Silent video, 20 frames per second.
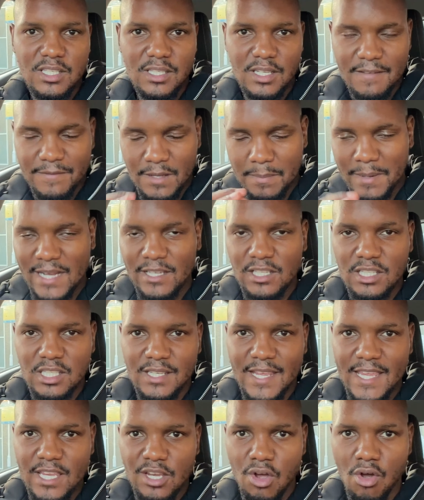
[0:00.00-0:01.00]
If you're planning to
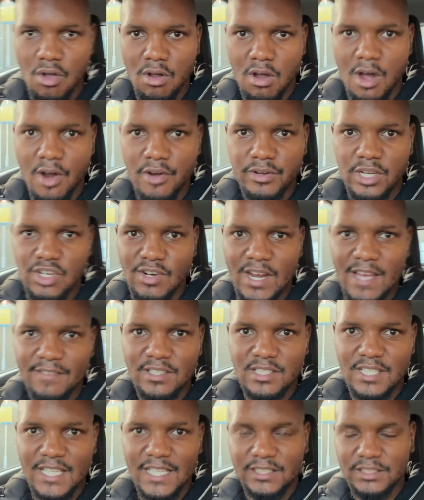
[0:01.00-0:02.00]
take your own car on your driving
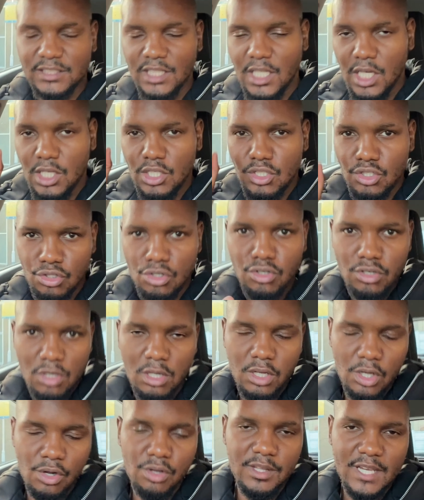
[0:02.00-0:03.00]
test, do not
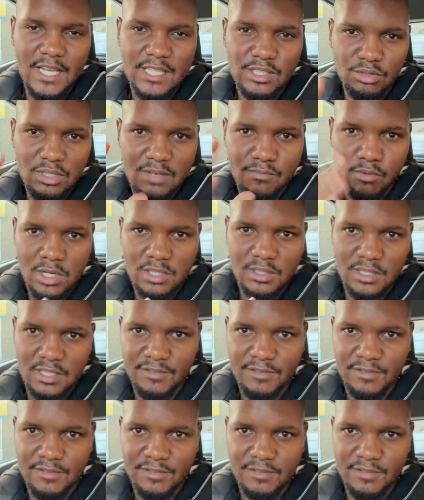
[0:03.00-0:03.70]
go there until you've watched this